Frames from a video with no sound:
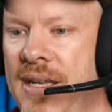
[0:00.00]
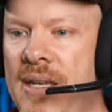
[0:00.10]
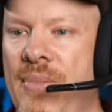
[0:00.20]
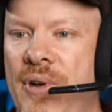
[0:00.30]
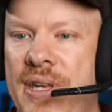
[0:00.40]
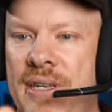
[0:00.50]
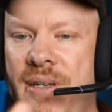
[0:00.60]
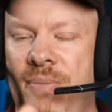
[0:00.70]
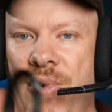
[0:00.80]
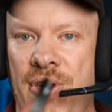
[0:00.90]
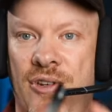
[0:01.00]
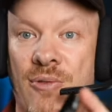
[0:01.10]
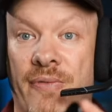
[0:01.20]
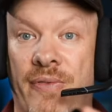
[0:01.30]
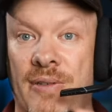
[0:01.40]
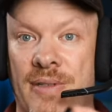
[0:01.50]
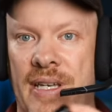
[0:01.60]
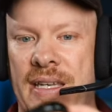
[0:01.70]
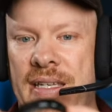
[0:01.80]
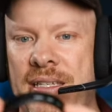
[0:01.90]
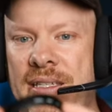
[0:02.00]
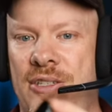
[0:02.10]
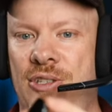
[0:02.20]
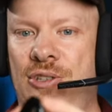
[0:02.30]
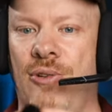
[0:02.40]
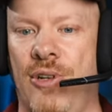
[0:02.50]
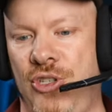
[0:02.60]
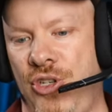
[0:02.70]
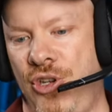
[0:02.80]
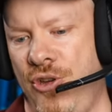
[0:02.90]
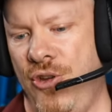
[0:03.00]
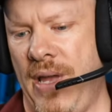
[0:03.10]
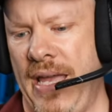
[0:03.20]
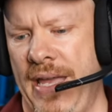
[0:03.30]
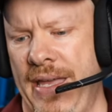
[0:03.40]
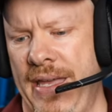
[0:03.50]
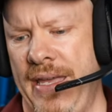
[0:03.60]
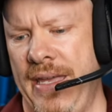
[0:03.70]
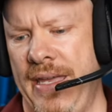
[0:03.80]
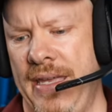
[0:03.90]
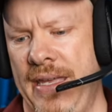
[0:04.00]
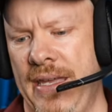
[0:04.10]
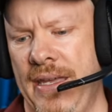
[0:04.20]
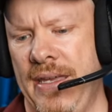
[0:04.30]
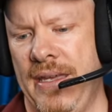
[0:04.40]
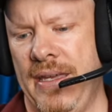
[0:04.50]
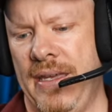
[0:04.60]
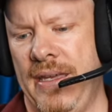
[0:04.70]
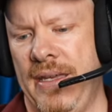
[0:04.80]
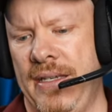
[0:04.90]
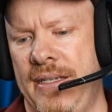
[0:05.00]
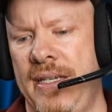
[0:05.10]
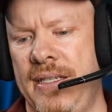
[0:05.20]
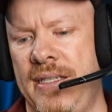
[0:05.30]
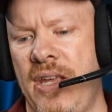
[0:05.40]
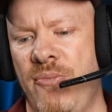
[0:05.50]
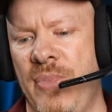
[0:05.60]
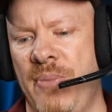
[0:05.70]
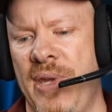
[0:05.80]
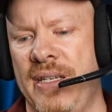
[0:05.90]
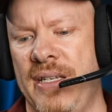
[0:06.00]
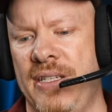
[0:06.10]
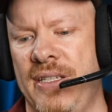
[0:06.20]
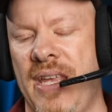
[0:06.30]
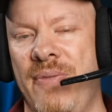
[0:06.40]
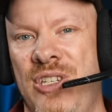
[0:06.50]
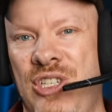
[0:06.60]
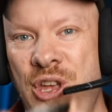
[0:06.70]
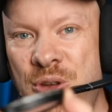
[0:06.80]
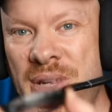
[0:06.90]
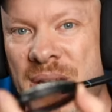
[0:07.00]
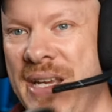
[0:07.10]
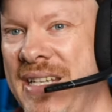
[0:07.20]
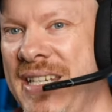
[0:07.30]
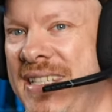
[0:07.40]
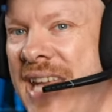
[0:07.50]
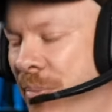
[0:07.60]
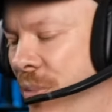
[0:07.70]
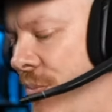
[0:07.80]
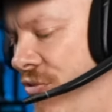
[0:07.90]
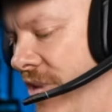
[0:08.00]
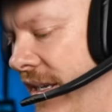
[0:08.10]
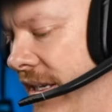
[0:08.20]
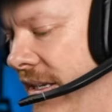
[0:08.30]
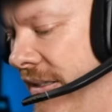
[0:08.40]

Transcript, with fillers: my uh, my current filter is stuck to a 67mm to 72mm step up ring